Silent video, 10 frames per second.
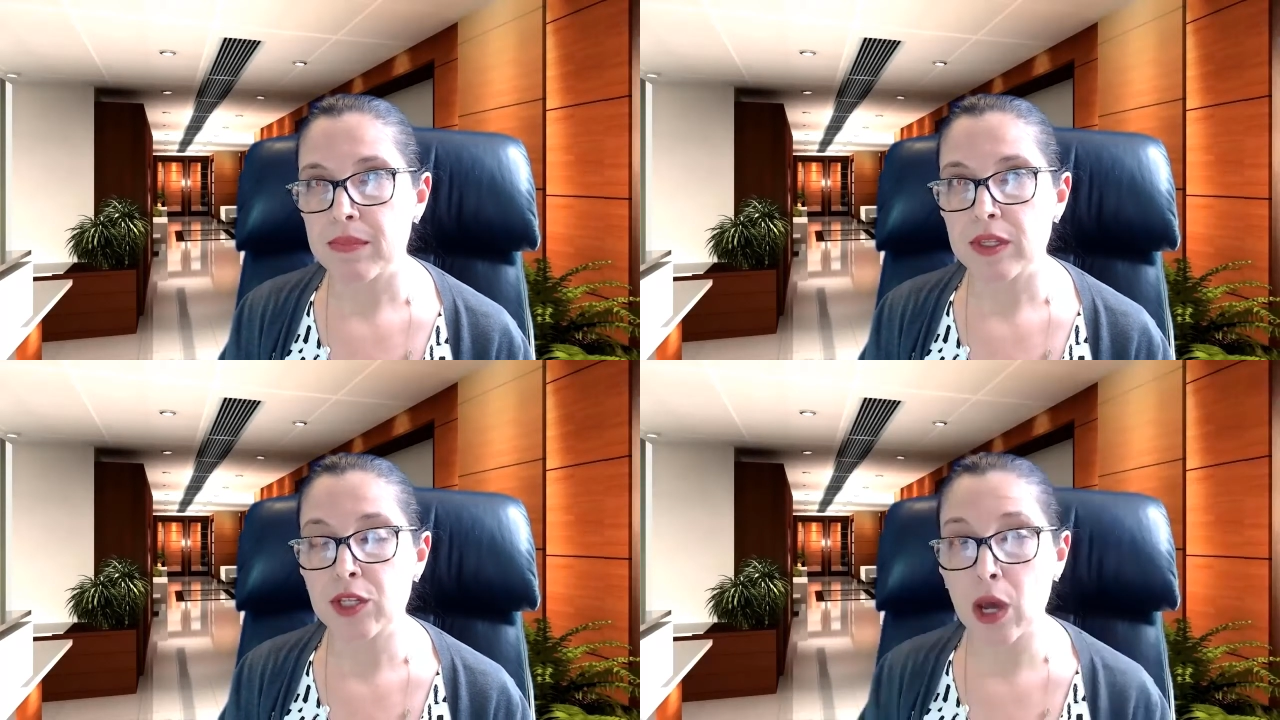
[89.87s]

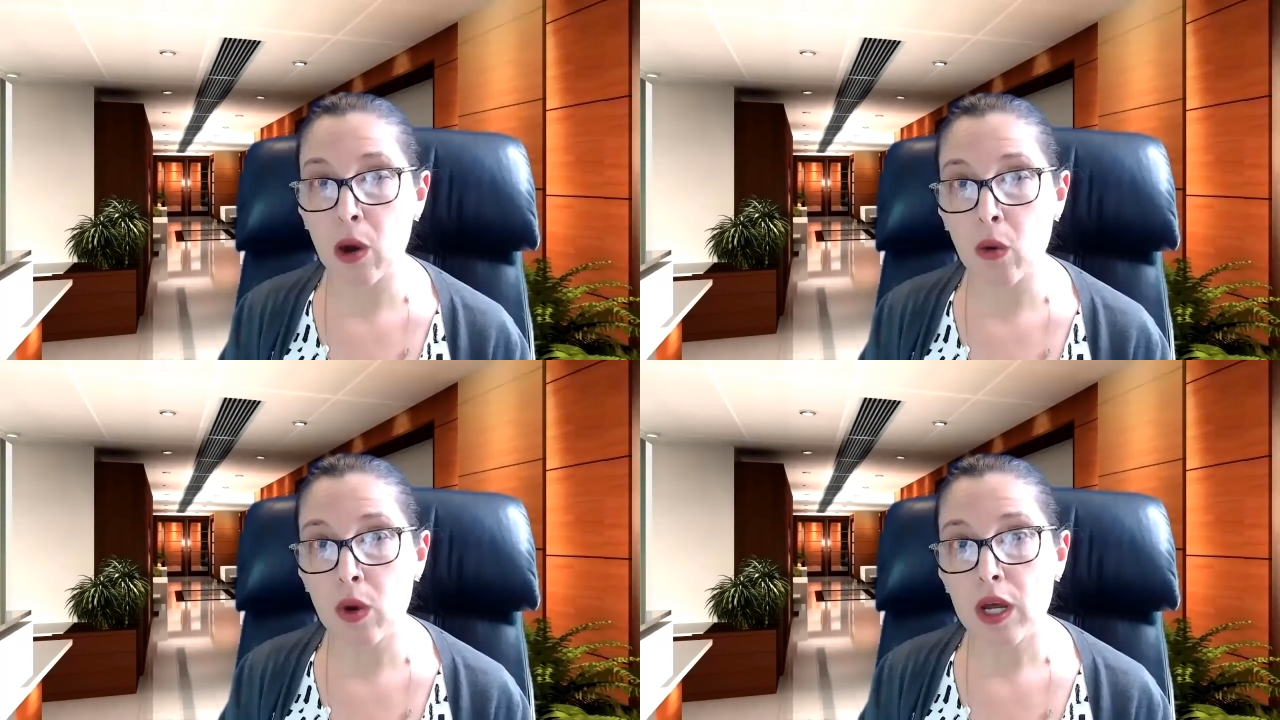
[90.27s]

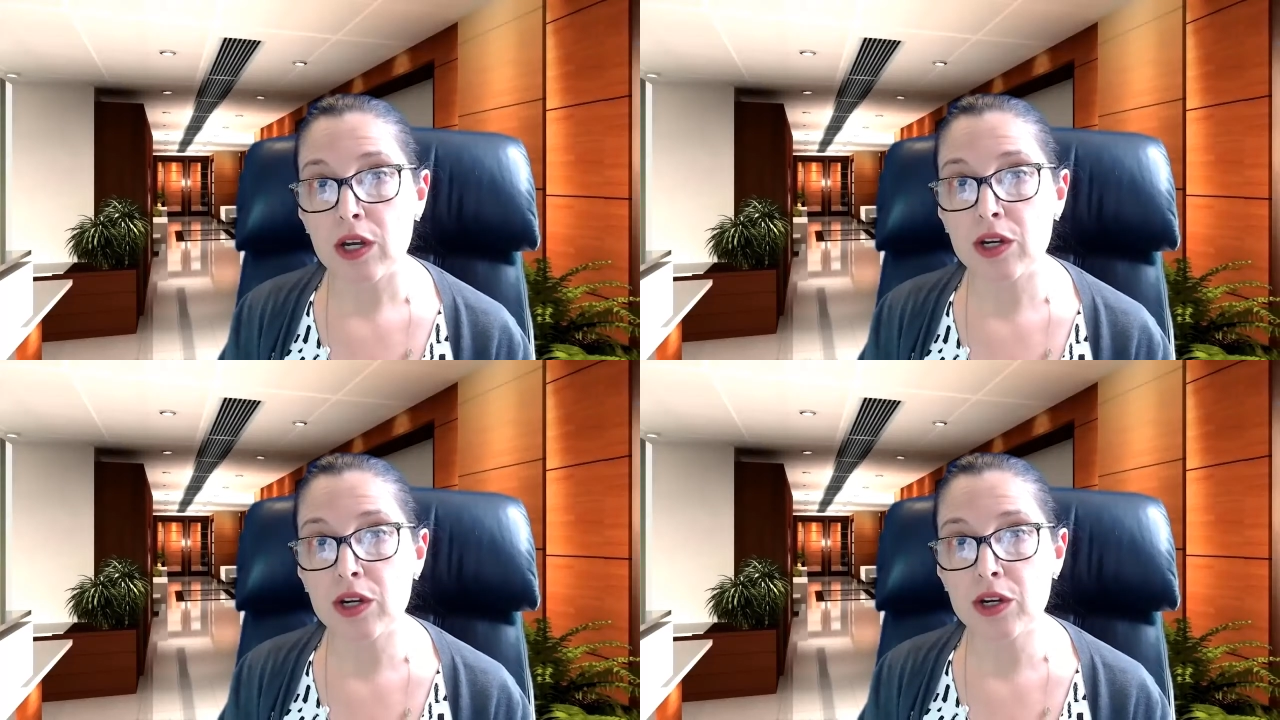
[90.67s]
So,
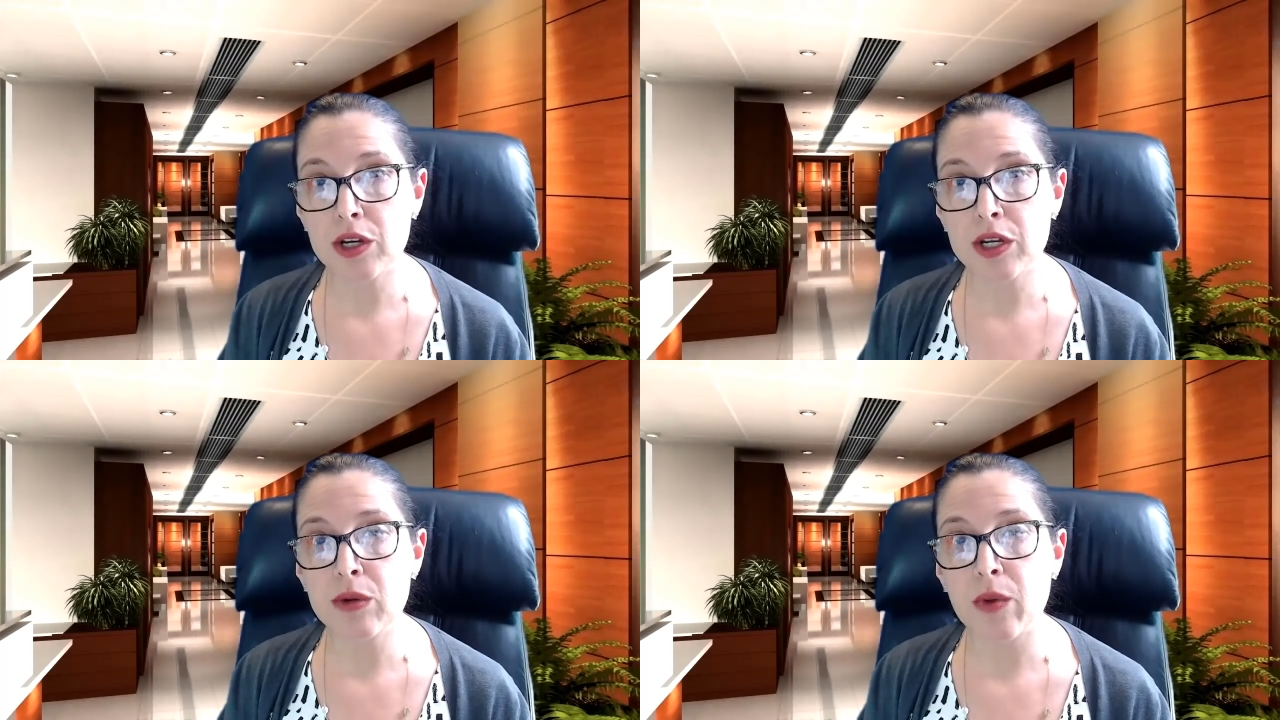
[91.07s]

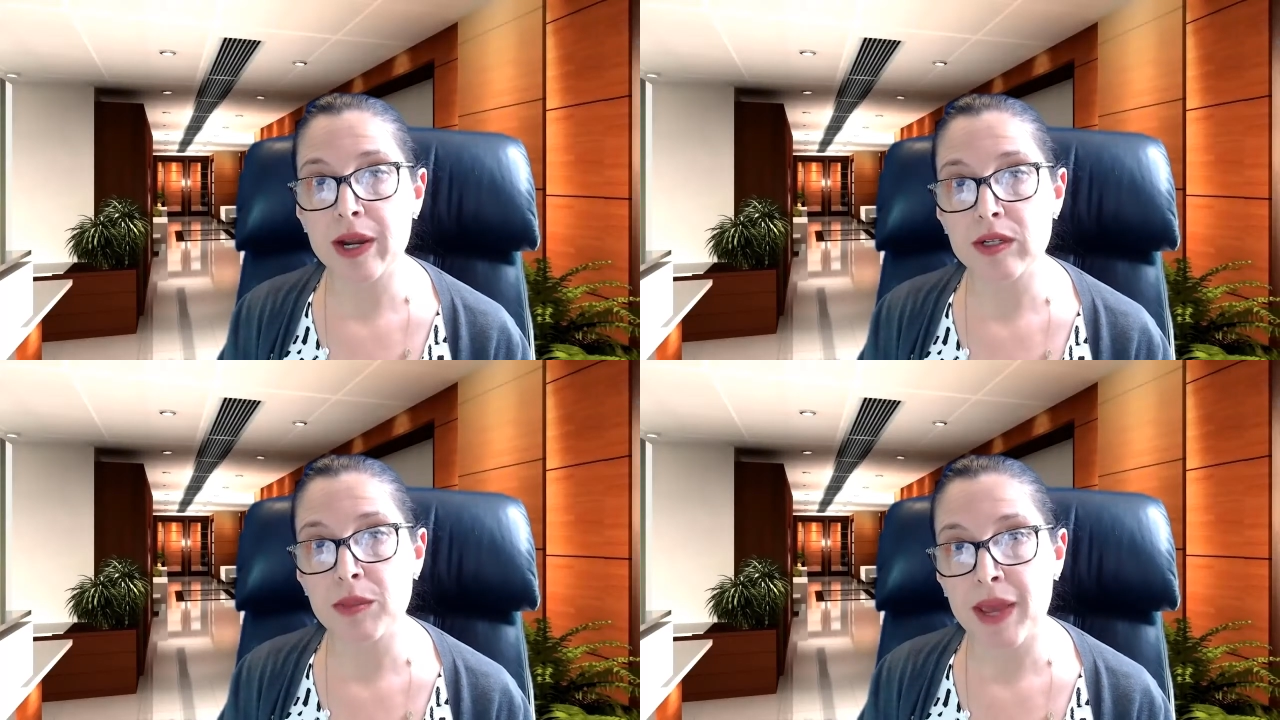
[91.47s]
good
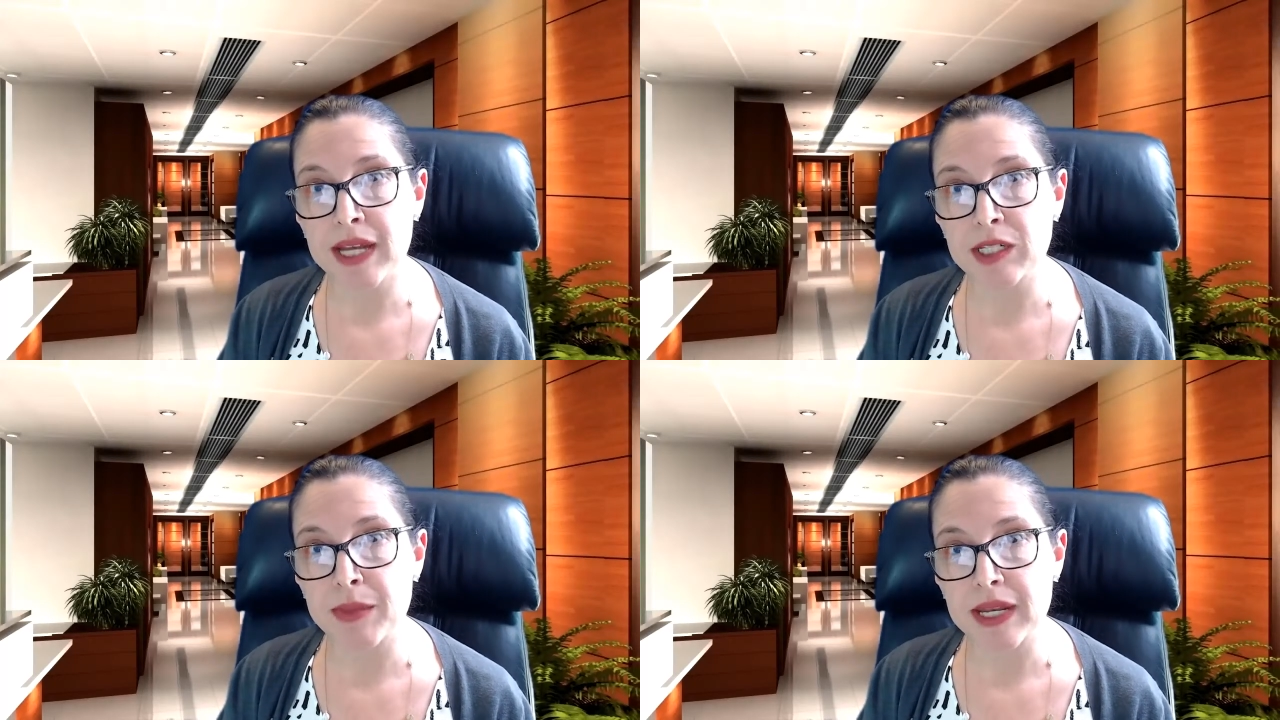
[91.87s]
records
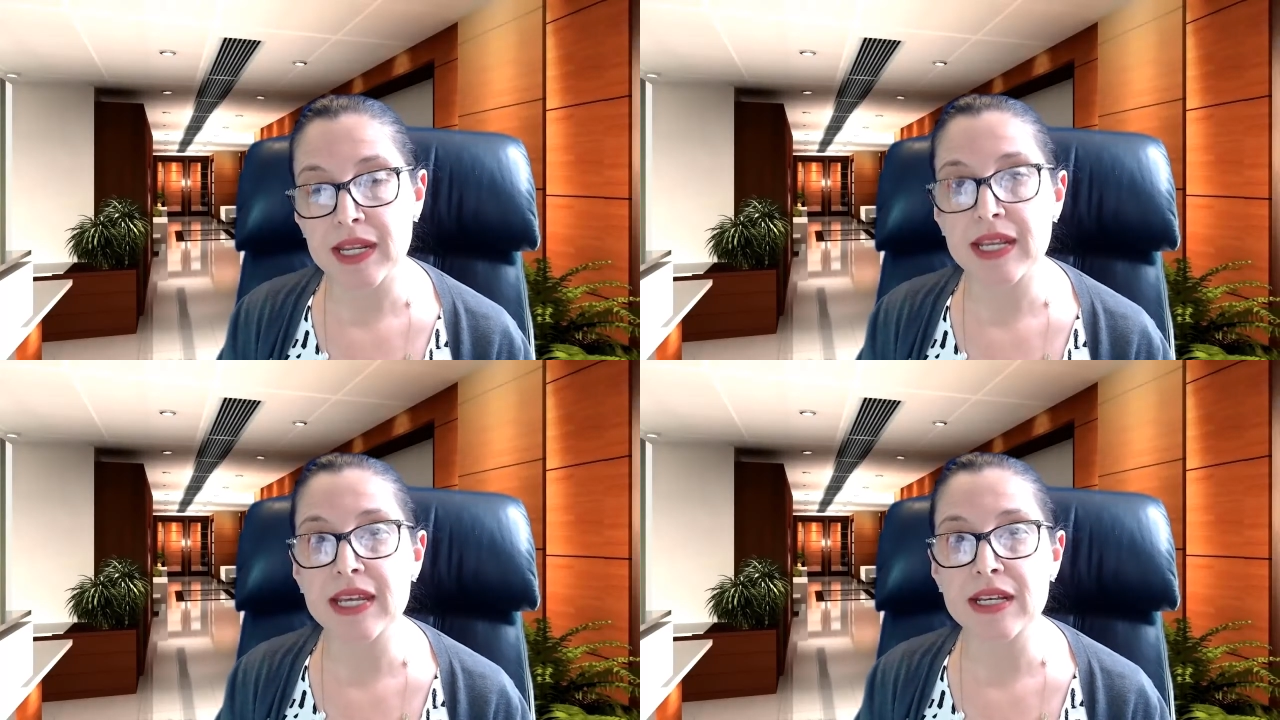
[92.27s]
management
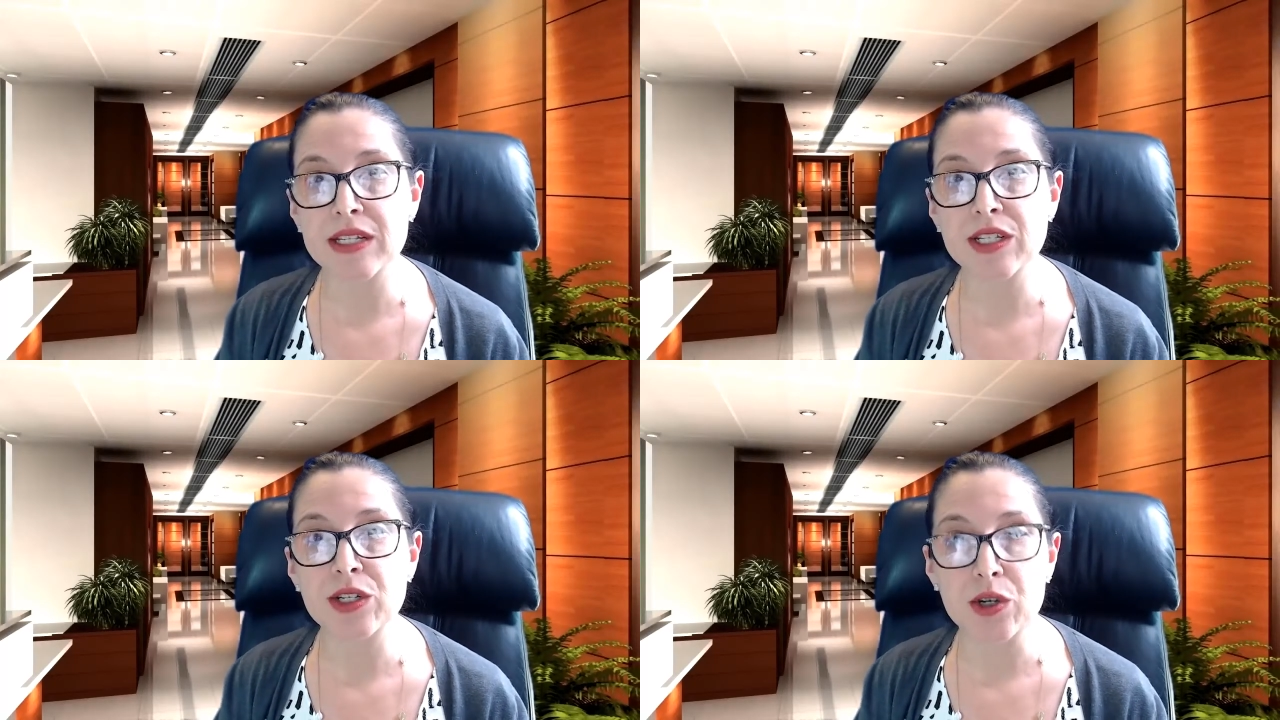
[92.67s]

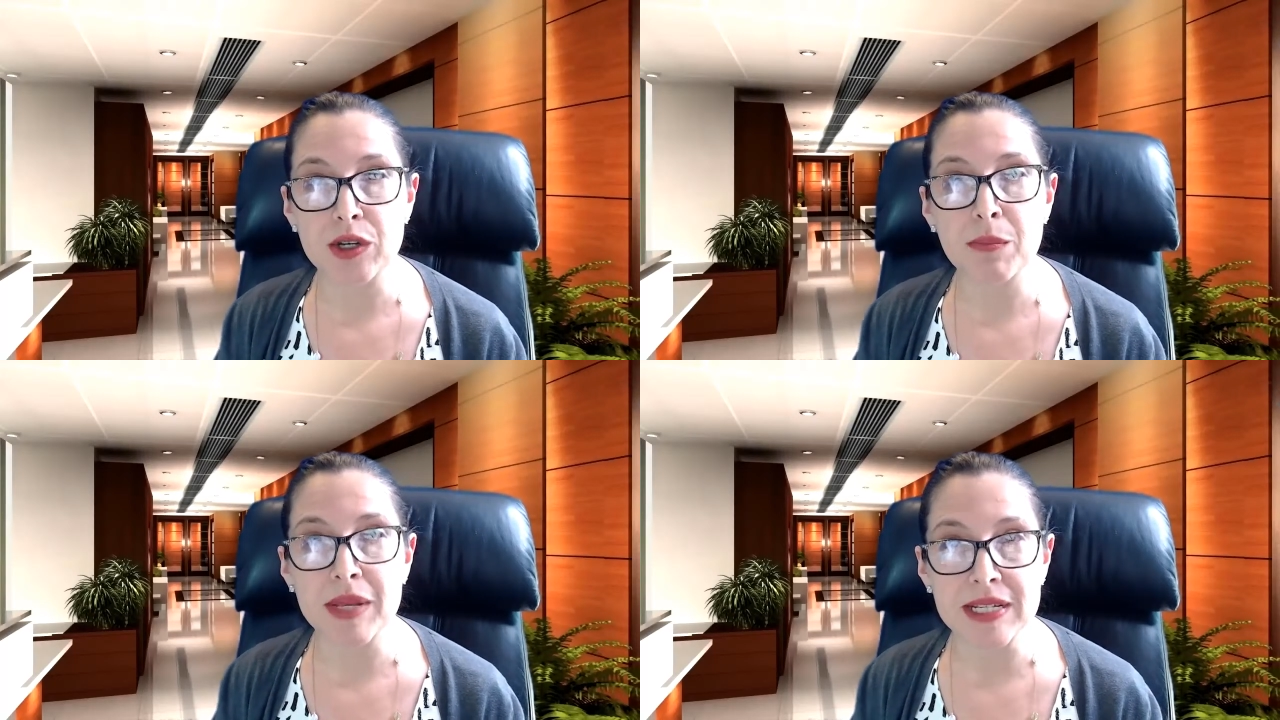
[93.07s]
is
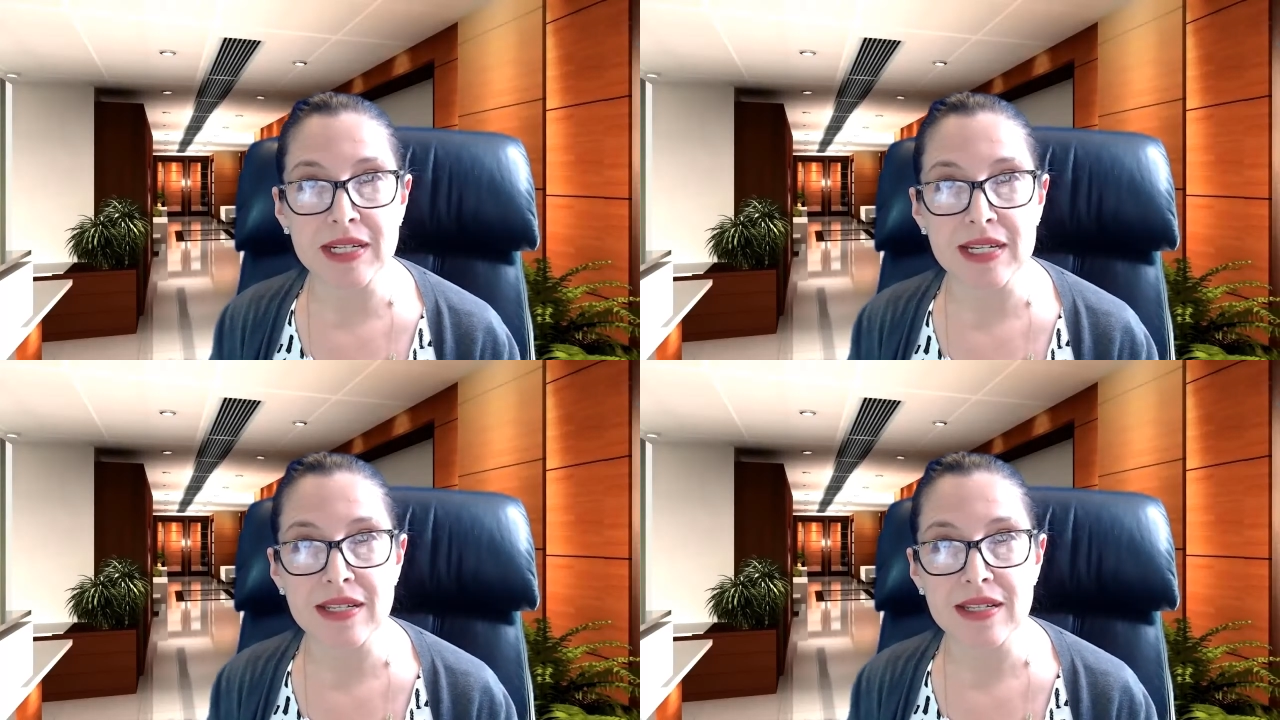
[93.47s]
good
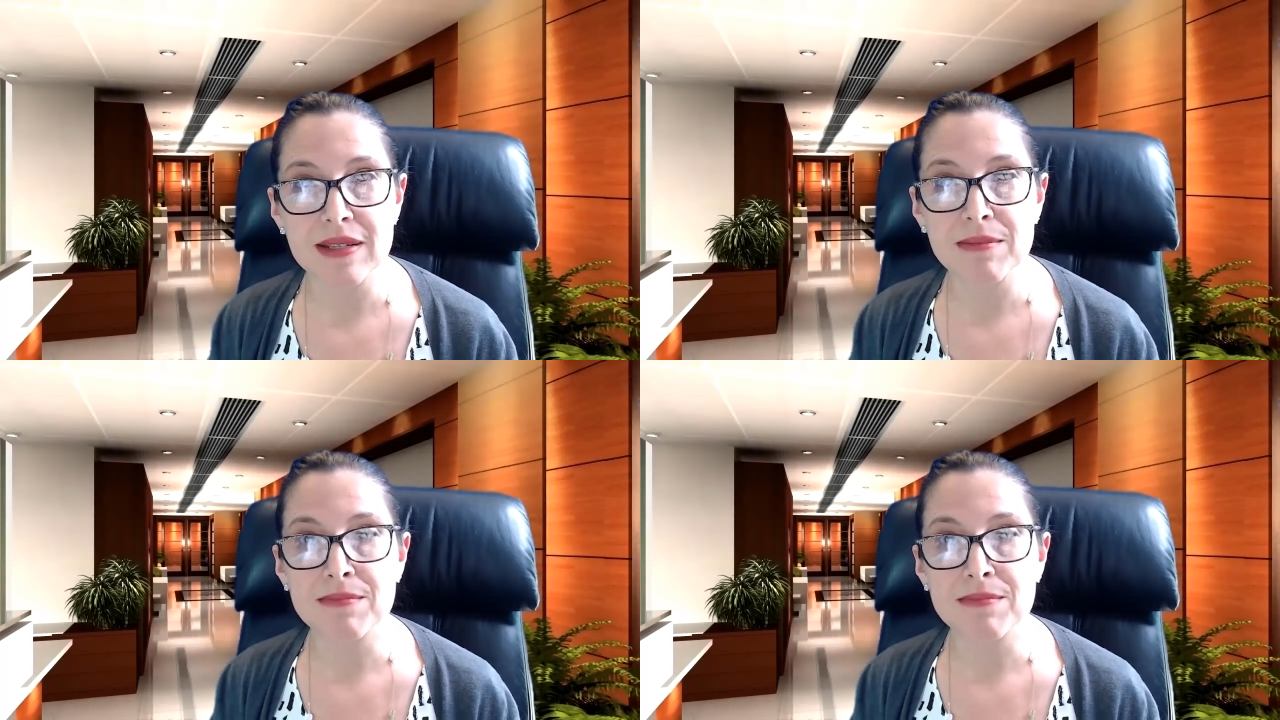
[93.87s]
business.